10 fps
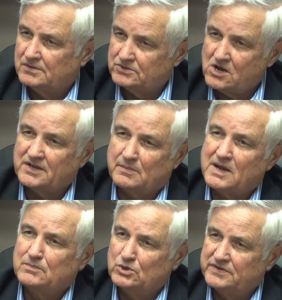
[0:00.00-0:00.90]
They're talking
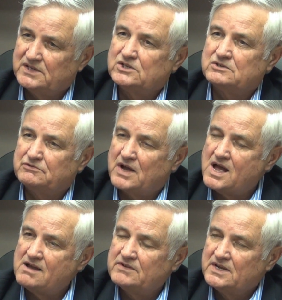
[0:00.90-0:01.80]
about moving it to
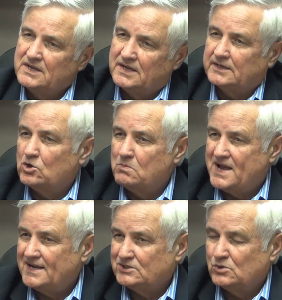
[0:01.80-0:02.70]
5, and go
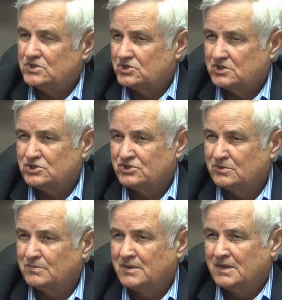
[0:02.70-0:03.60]
back to a
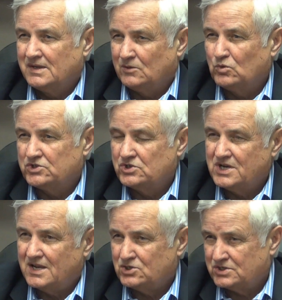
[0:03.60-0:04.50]
system in
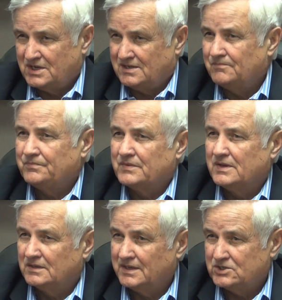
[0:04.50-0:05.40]
which testing,
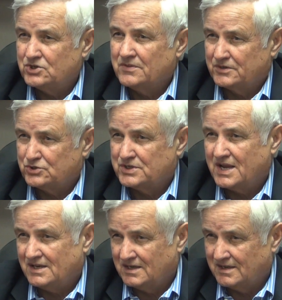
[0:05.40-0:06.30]
at least on the
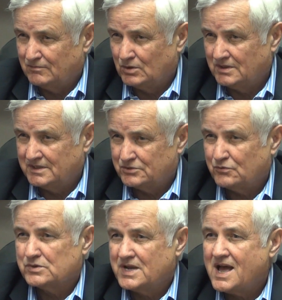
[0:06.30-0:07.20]
state level,
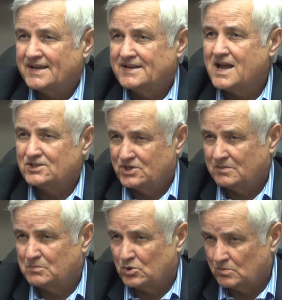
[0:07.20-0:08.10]
is for
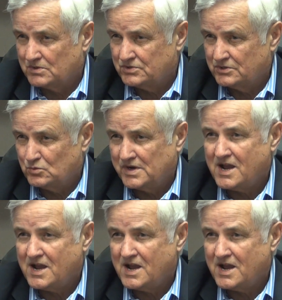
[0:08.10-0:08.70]
diagnostic purposes.